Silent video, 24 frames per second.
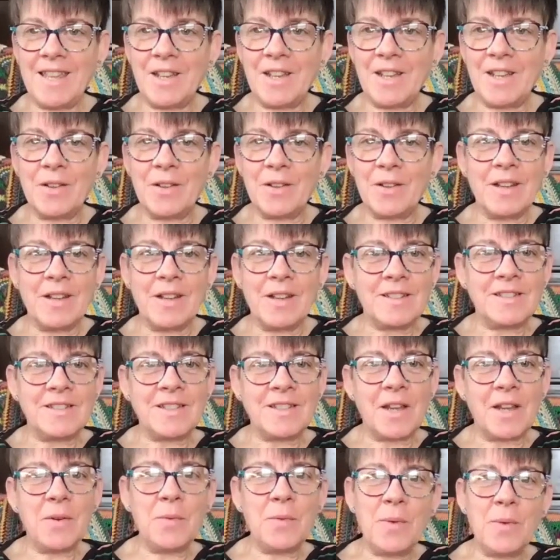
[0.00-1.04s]
you.
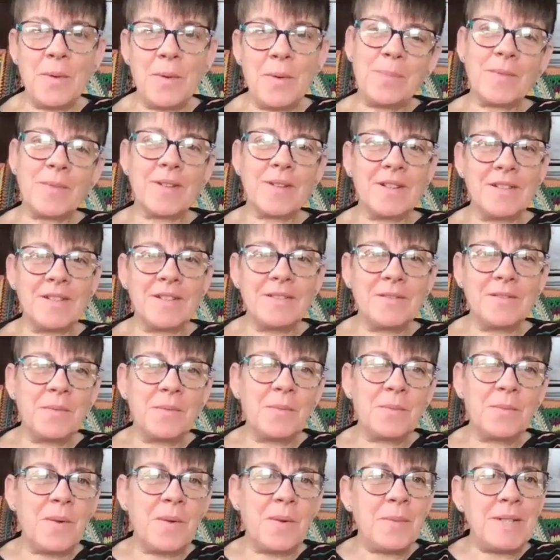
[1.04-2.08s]
So
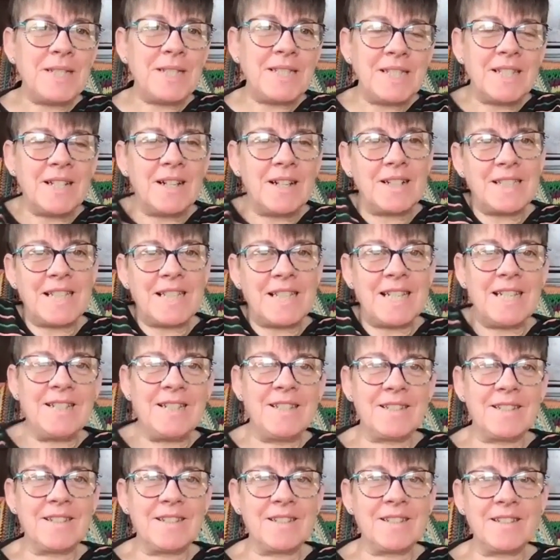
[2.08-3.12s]
when we
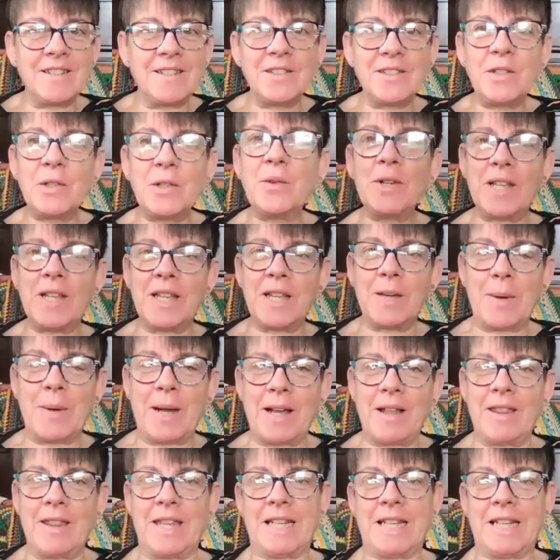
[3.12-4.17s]
started talking
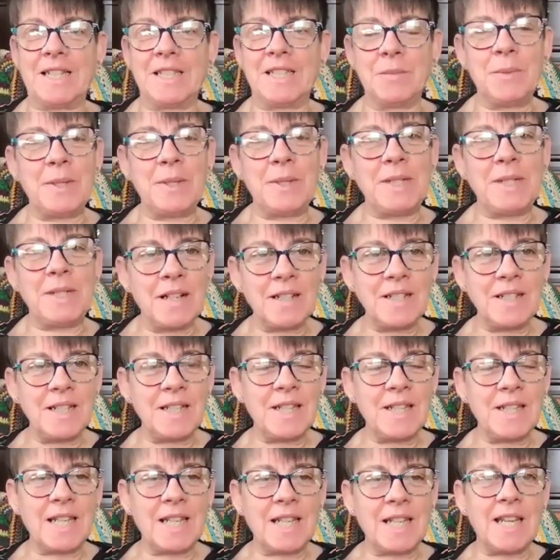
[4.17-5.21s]
about this, we
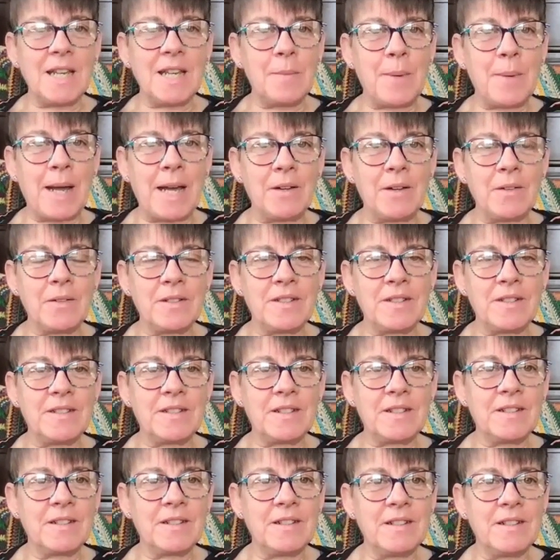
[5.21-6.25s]
started thinking about
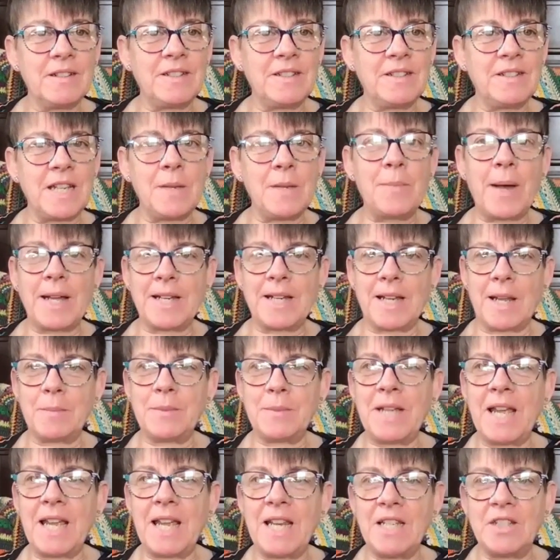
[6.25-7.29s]
deep
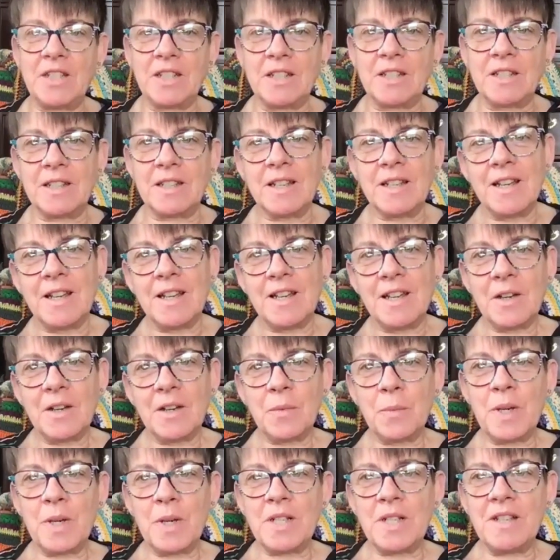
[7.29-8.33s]
adaptation,
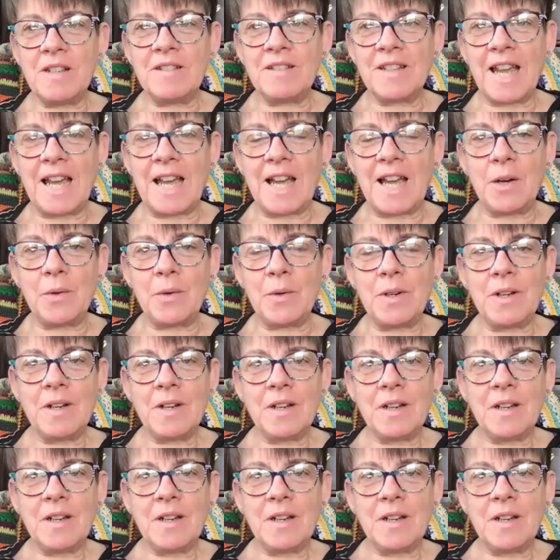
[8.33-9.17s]
which is now